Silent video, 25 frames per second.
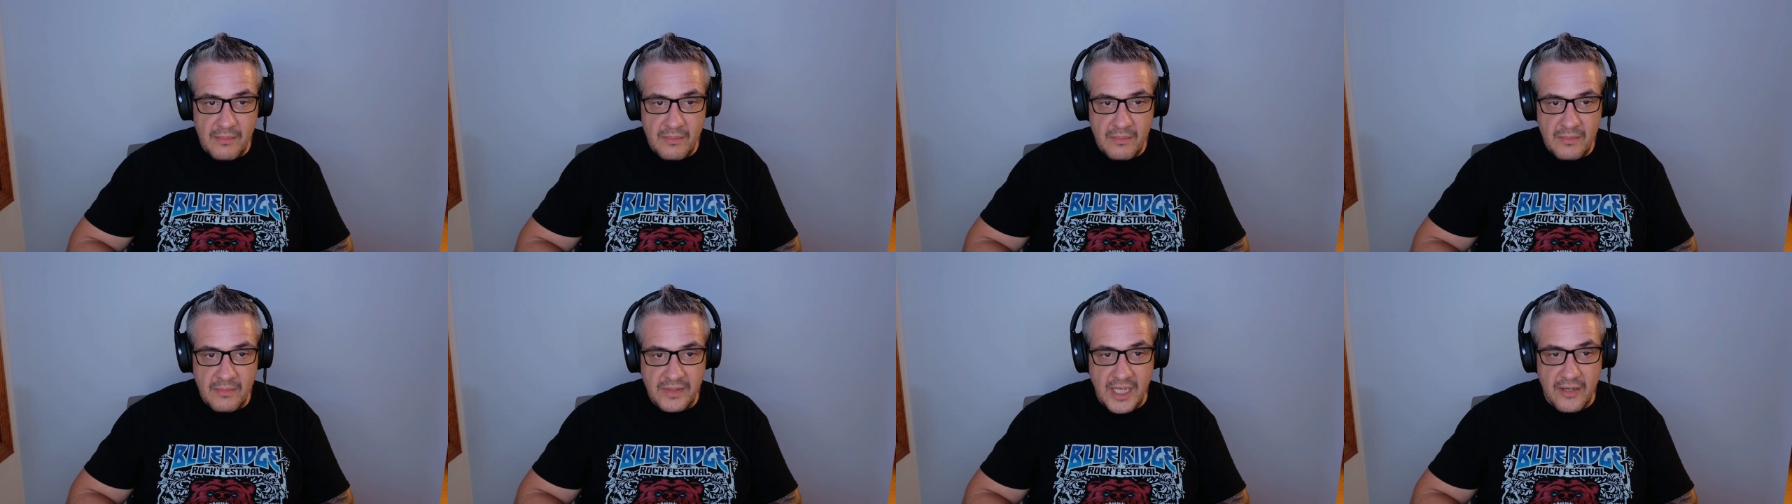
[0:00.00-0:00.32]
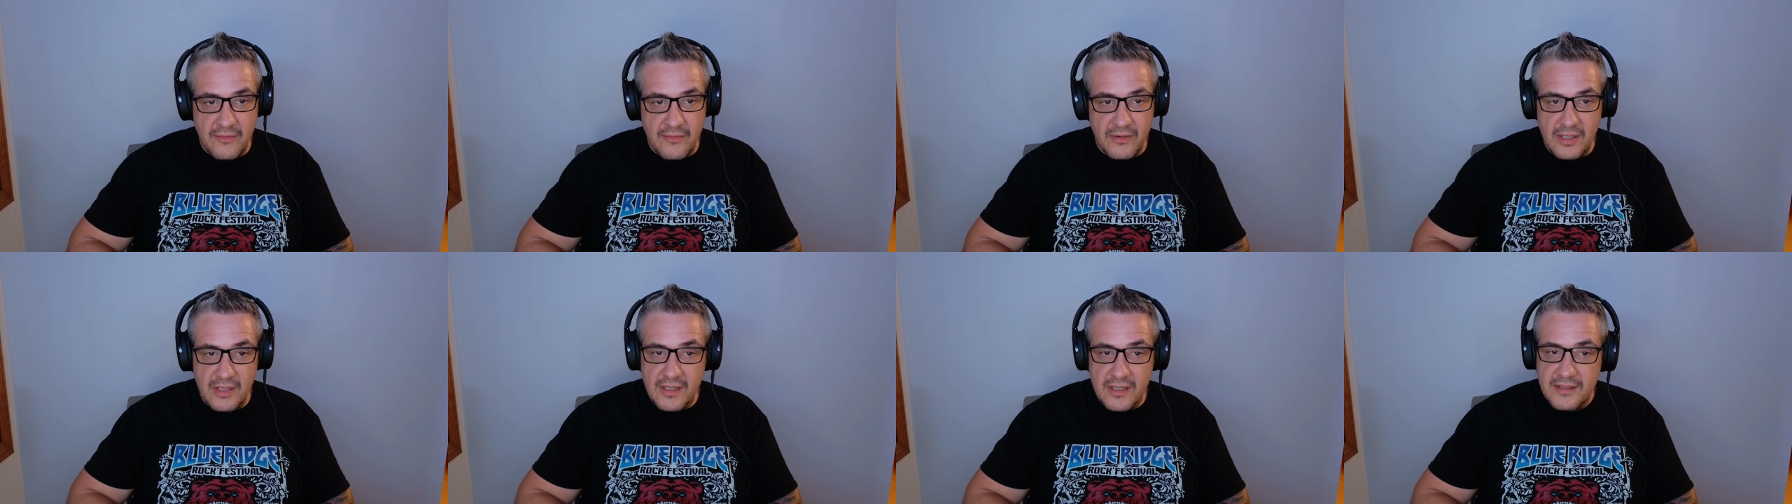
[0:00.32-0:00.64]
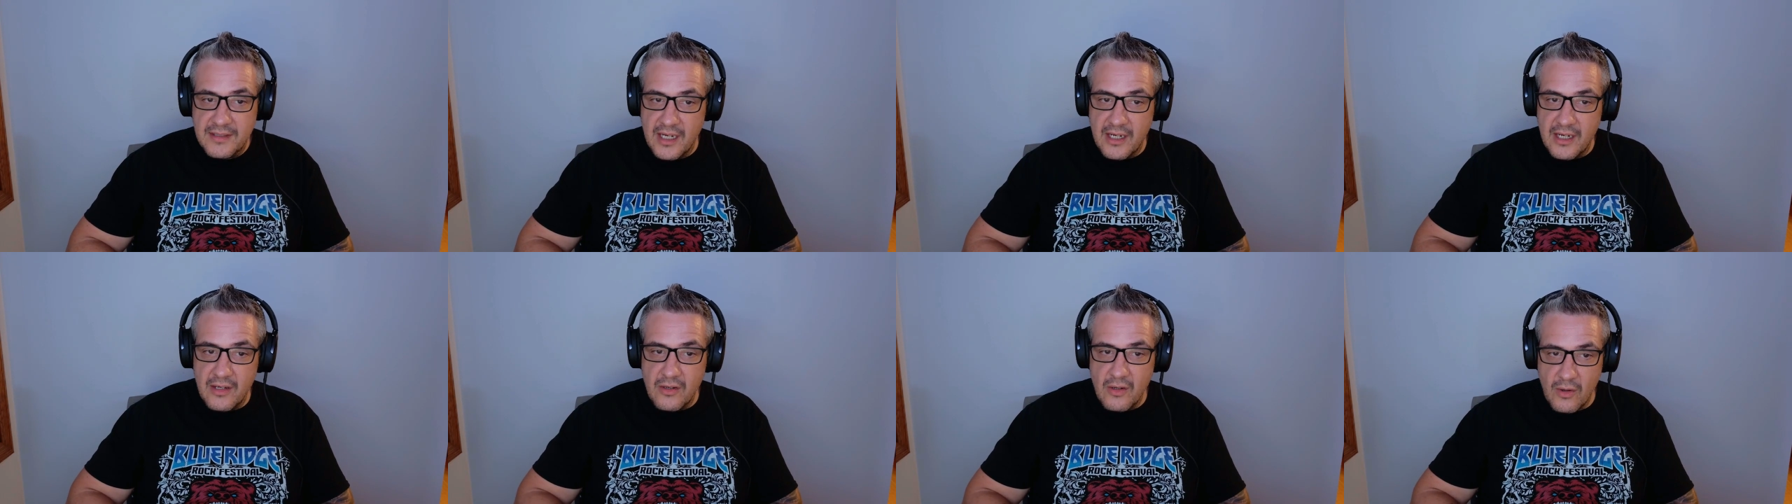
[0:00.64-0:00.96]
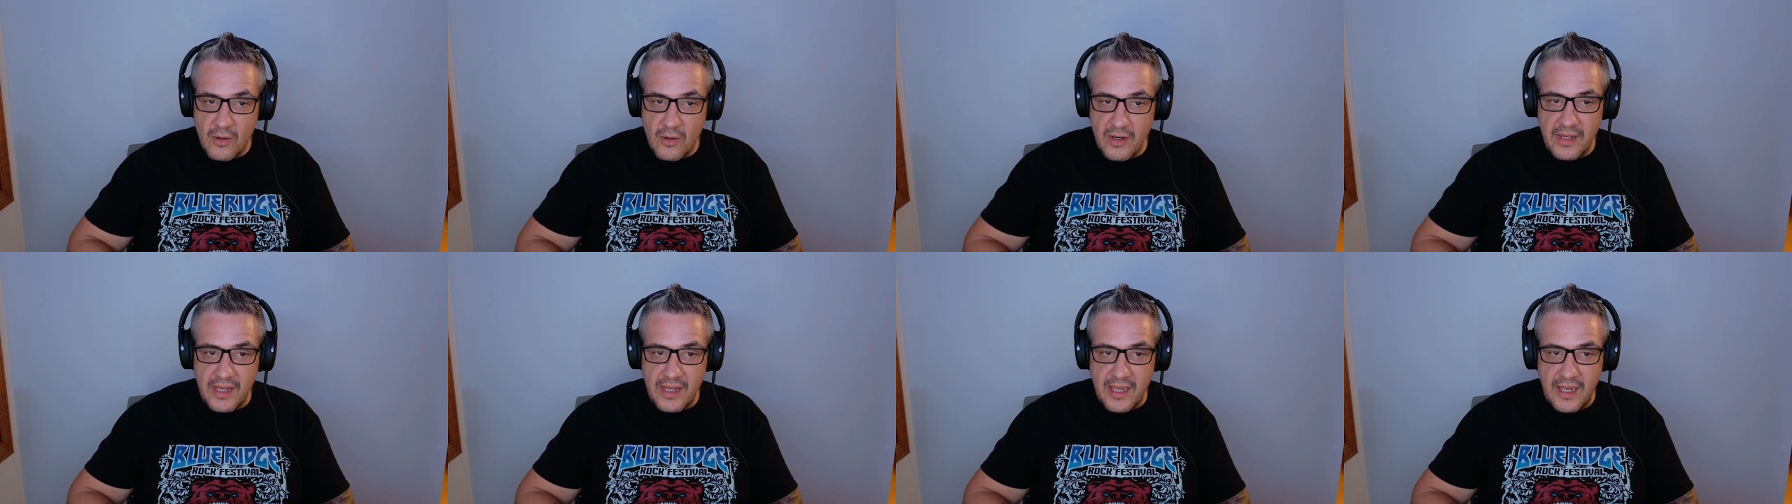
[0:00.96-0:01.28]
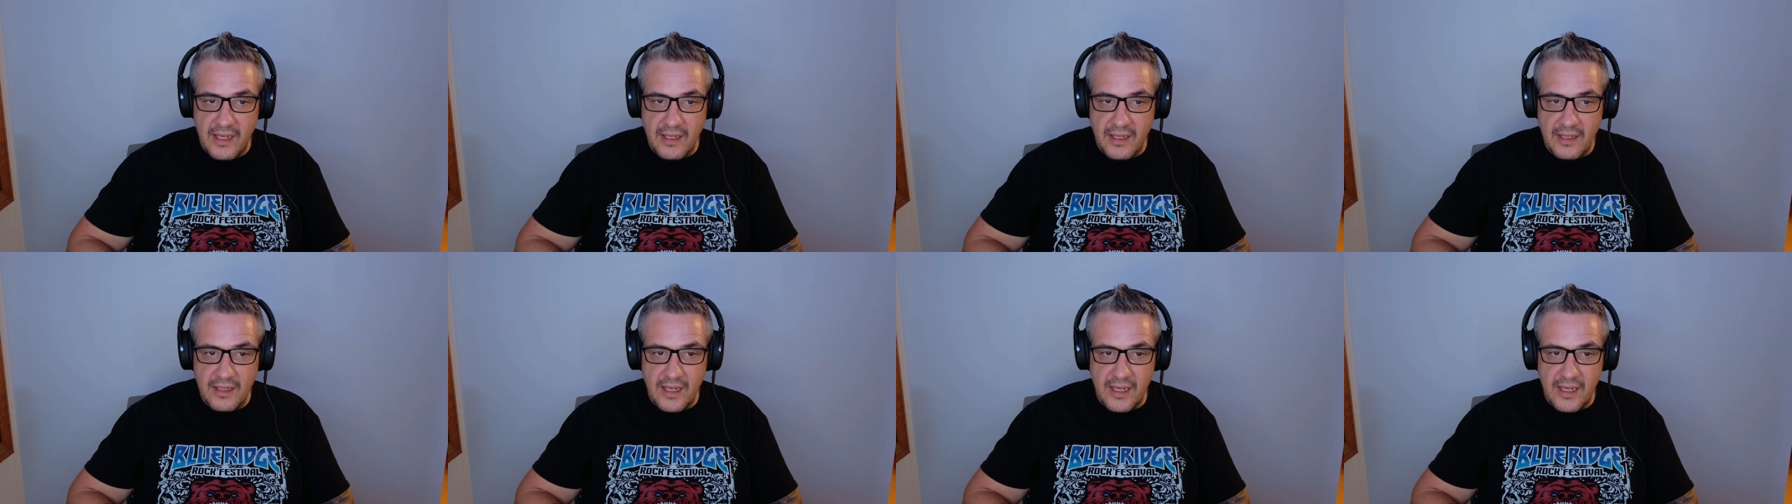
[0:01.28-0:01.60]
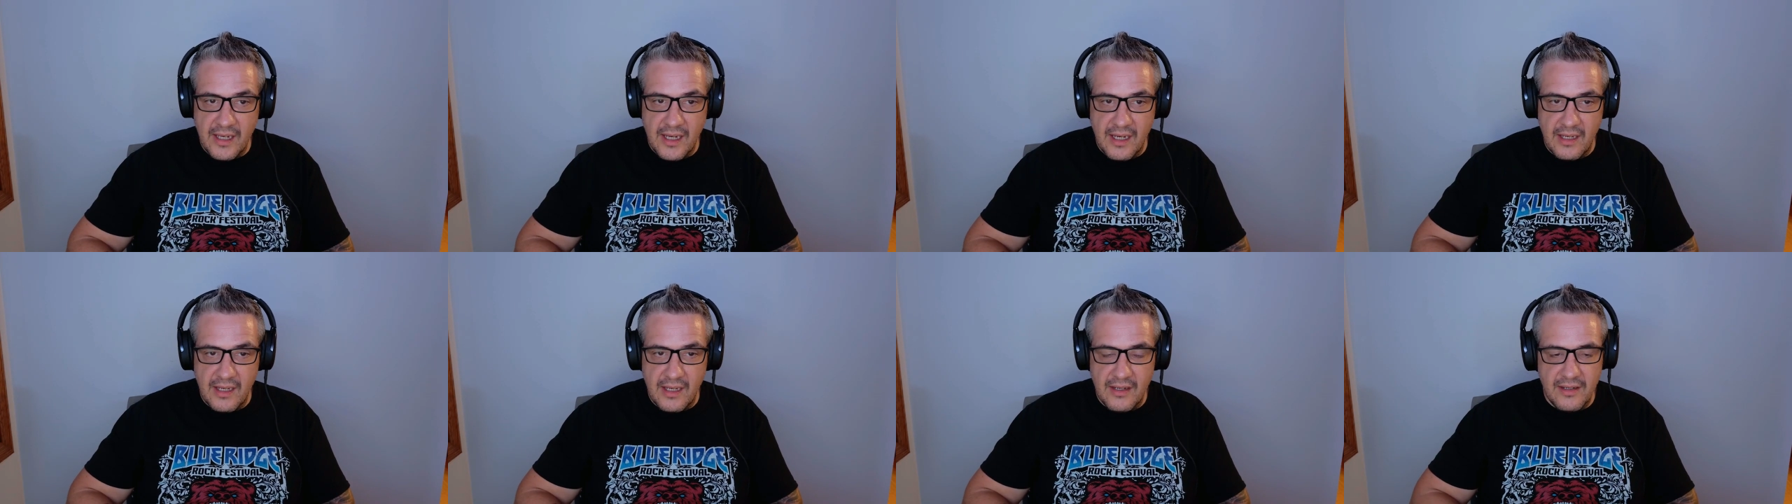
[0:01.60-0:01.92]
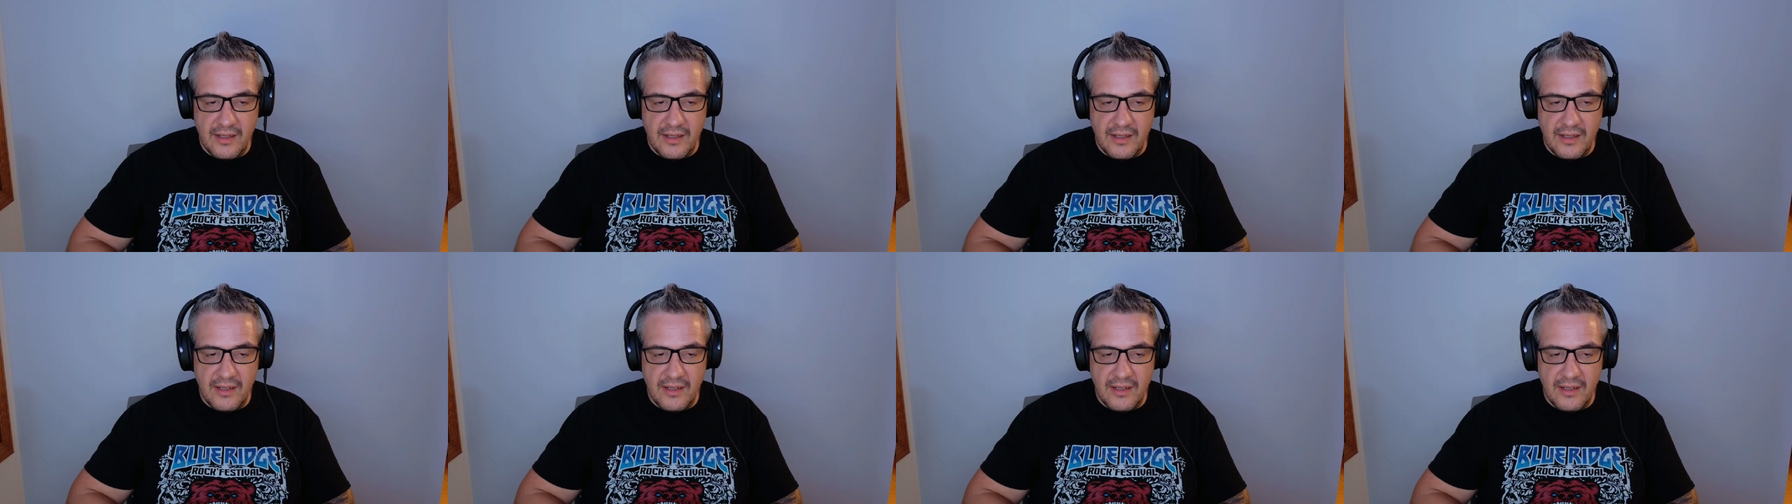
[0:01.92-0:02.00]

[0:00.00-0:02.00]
they really take note of that, and